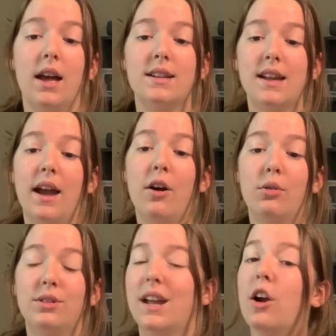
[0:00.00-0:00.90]

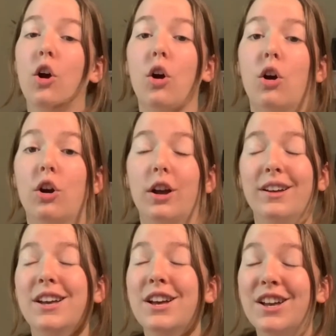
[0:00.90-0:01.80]
Now, there are
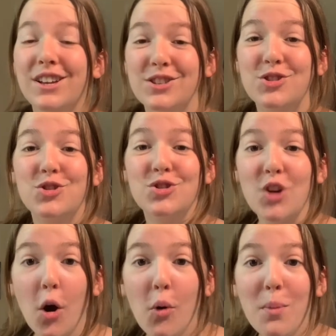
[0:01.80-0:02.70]

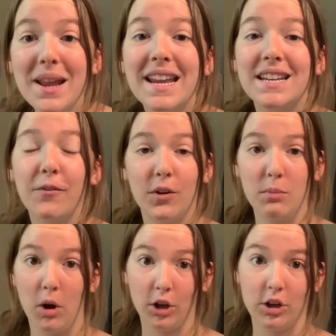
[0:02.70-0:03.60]
so many
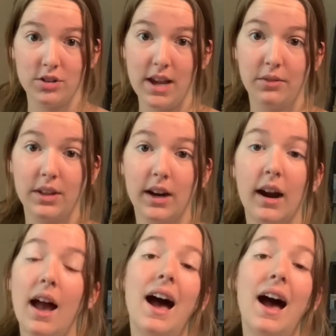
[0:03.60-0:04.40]
different markers out there.